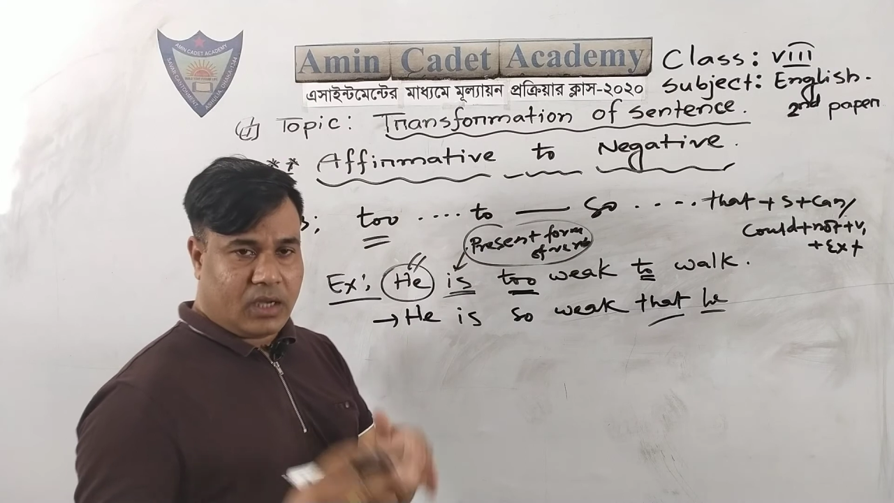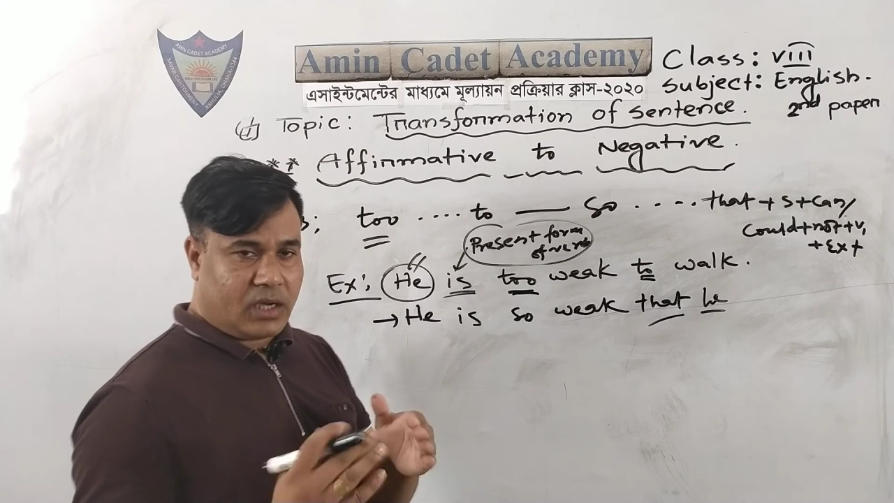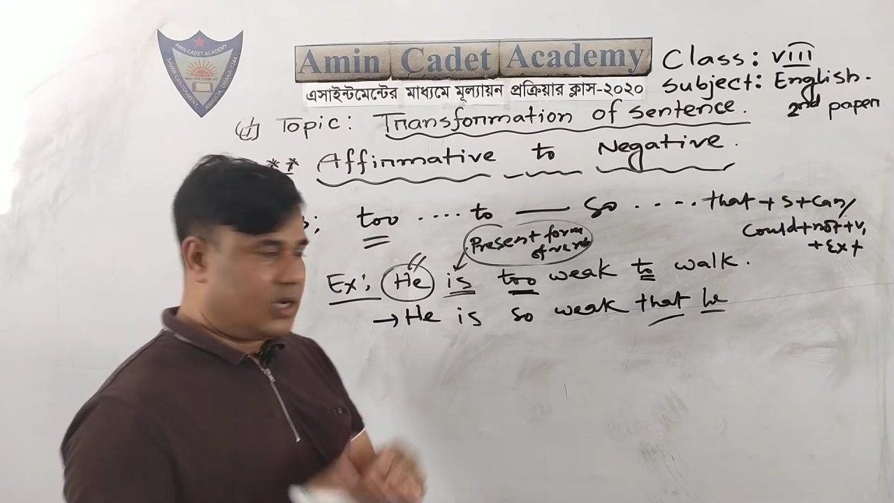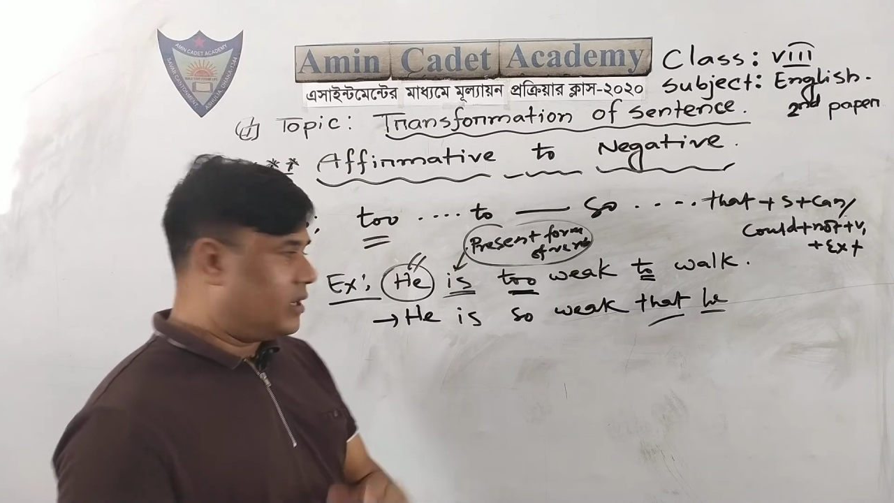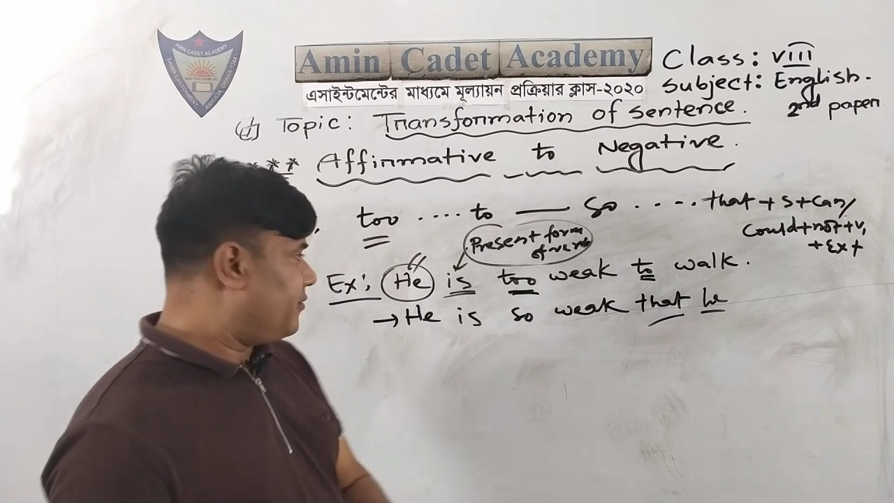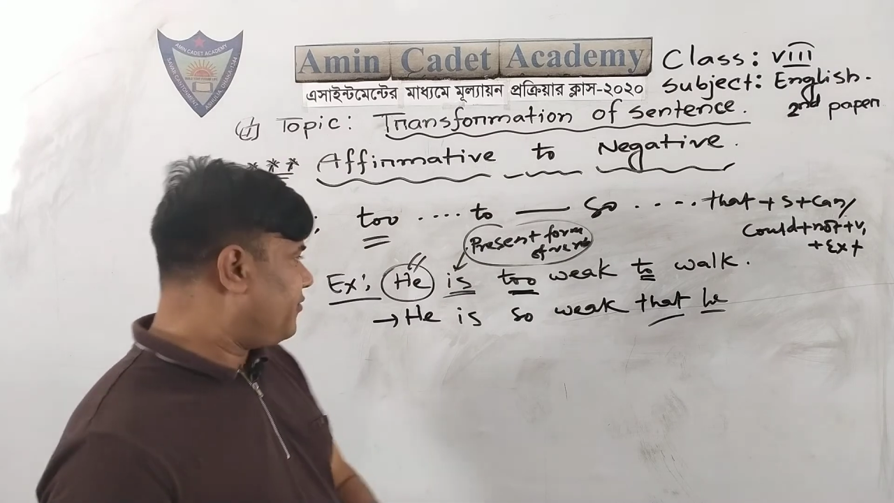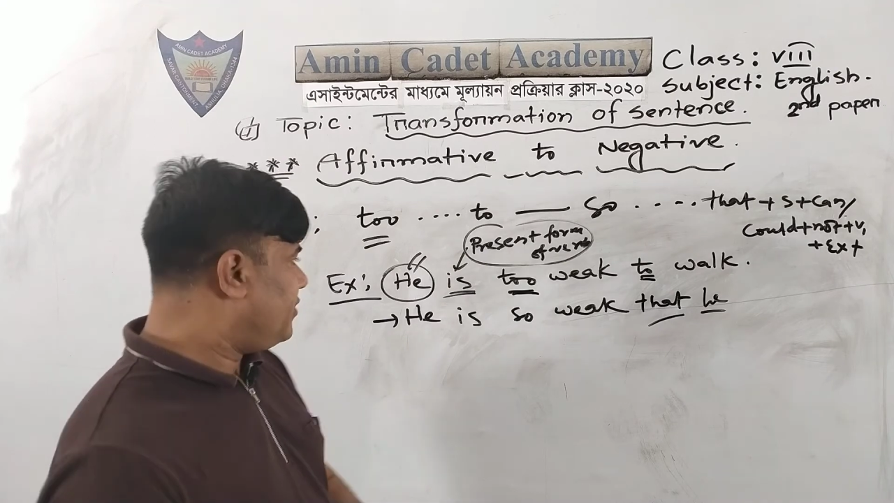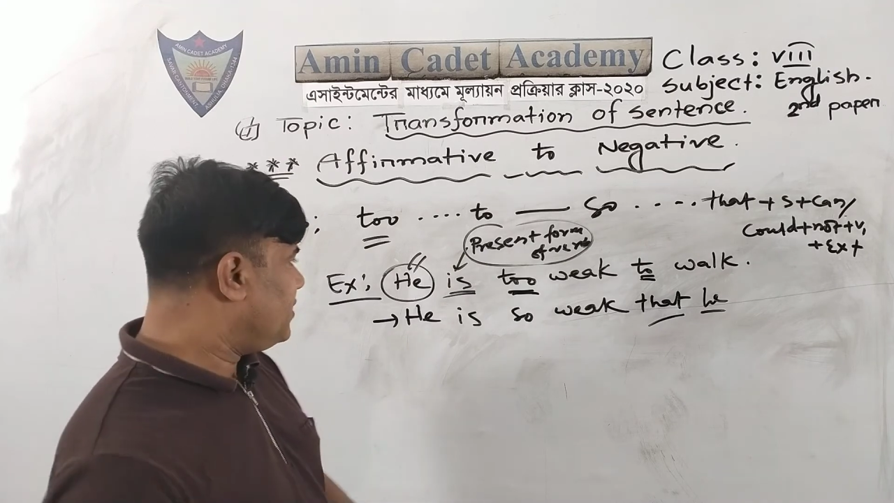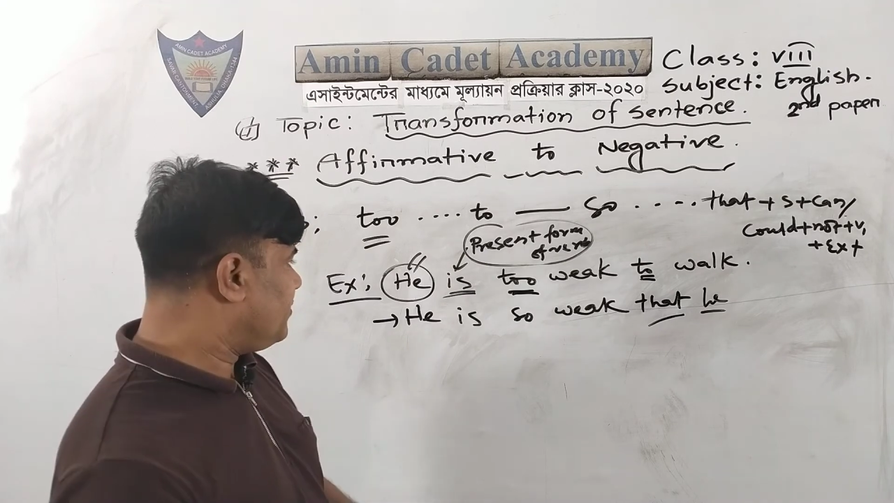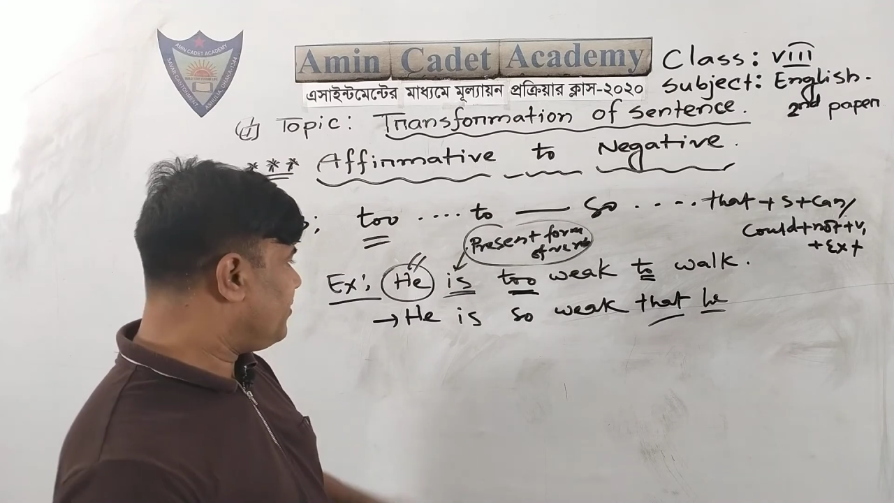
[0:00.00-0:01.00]

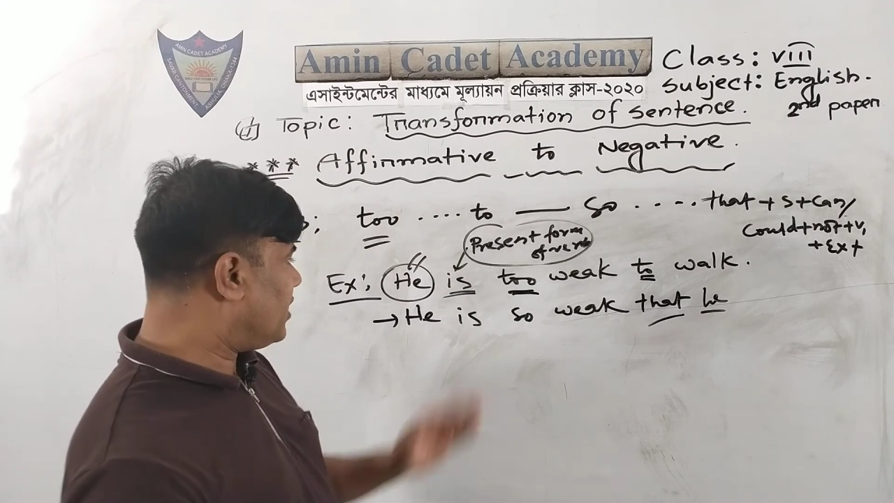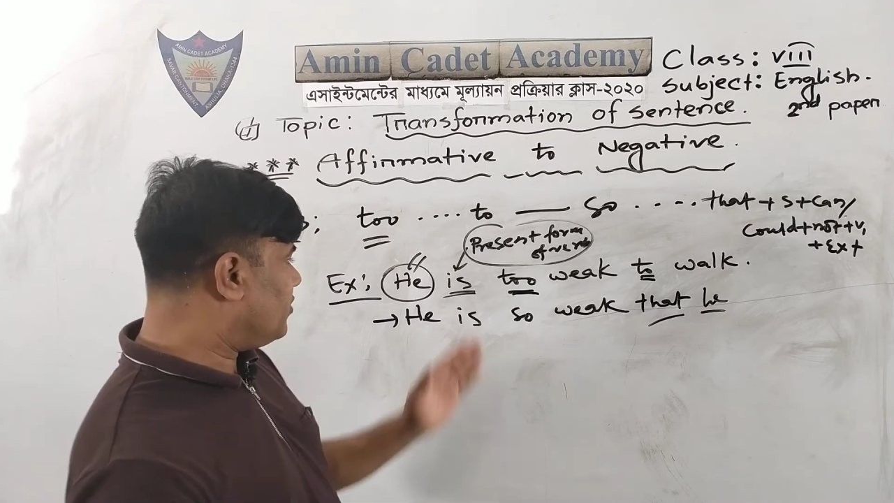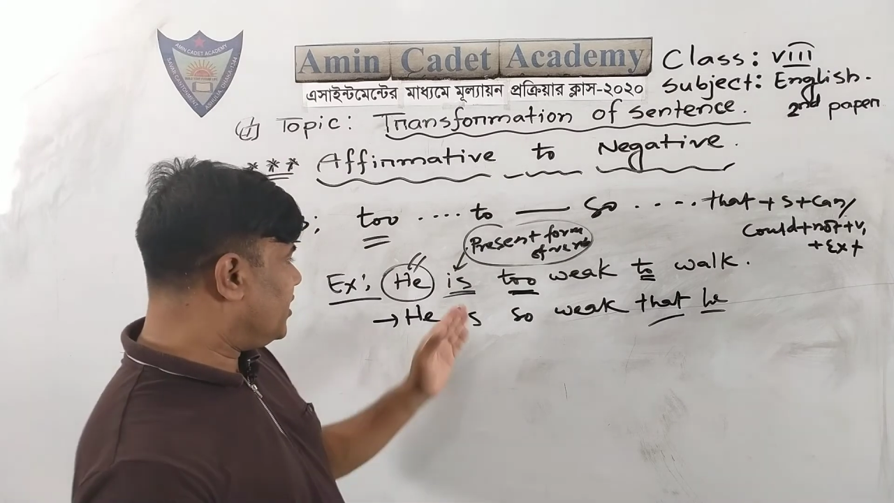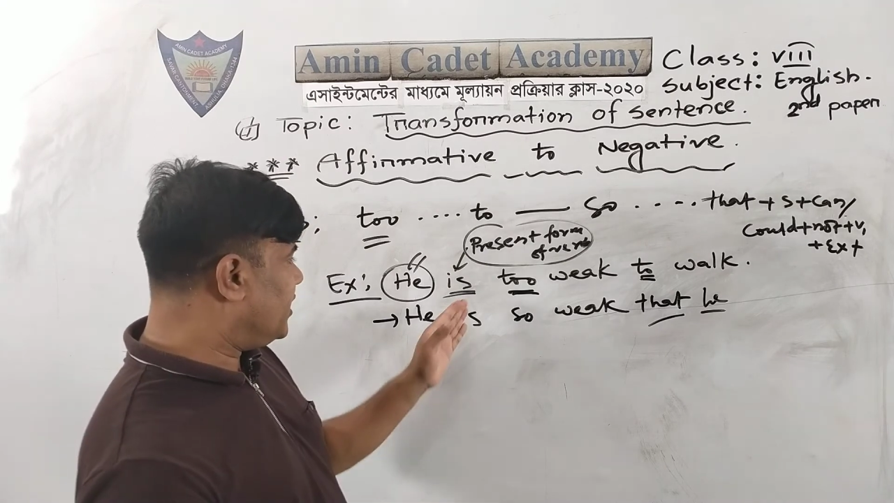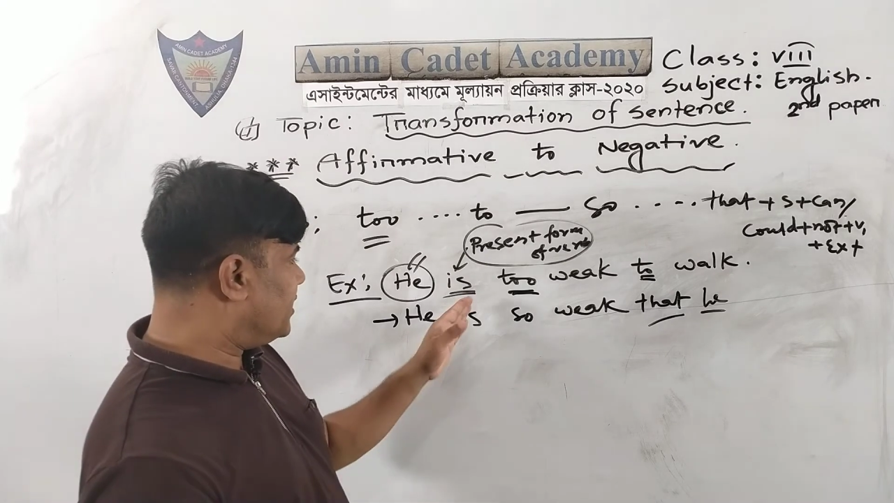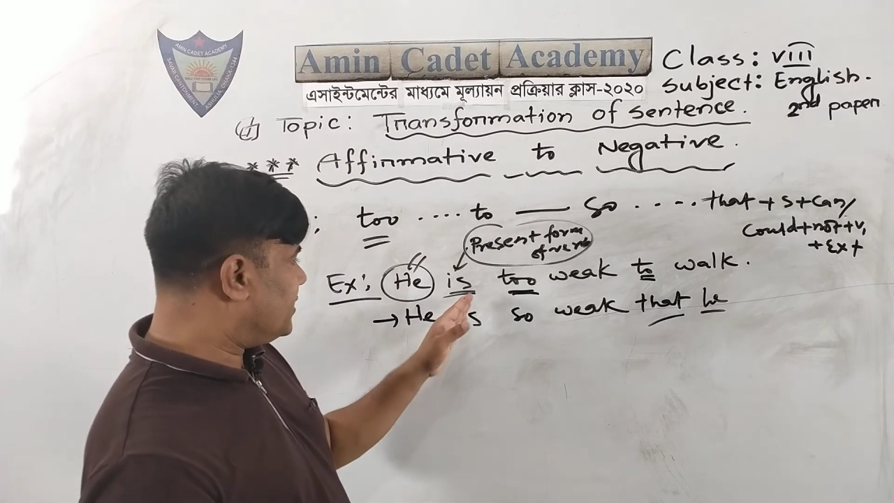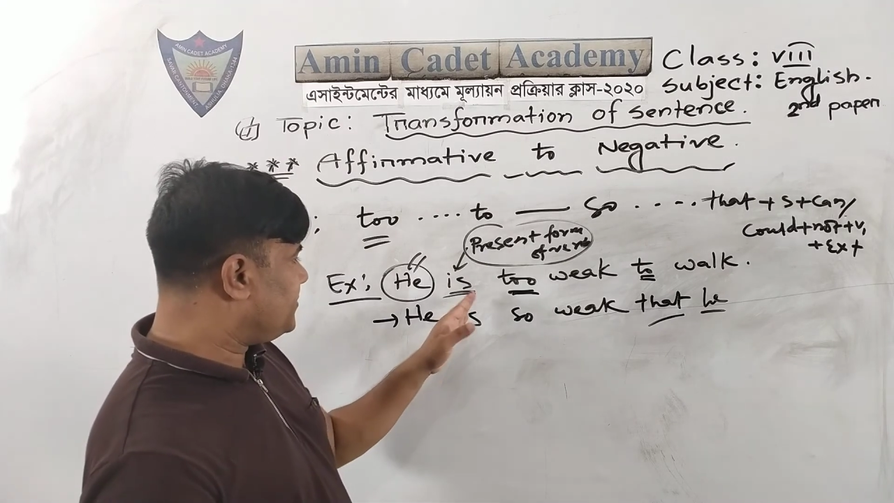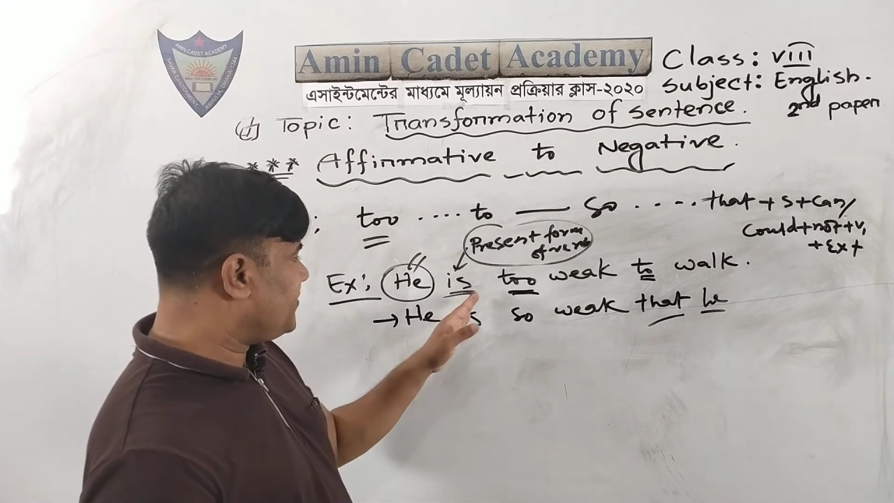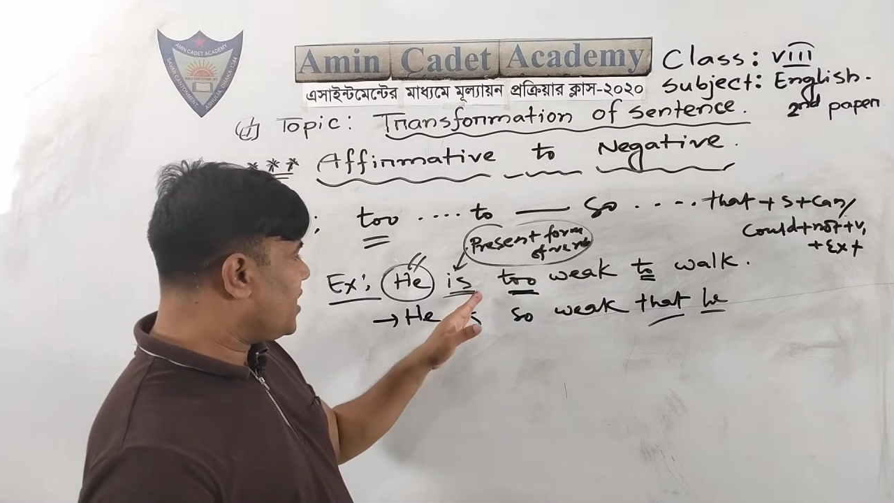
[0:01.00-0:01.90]
found here